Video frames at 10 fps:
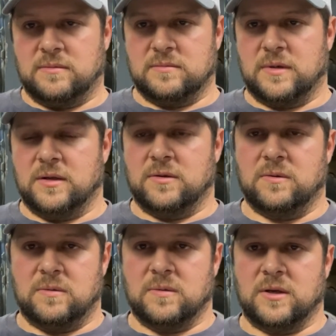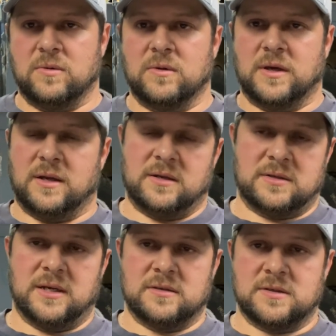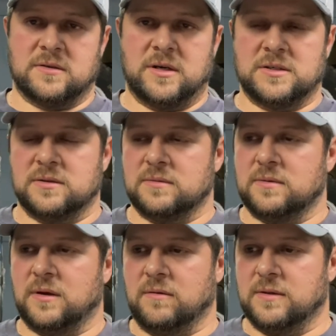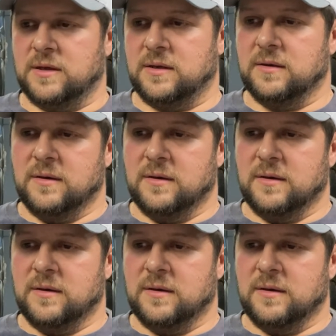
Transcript: I do look at it and take consideration everything.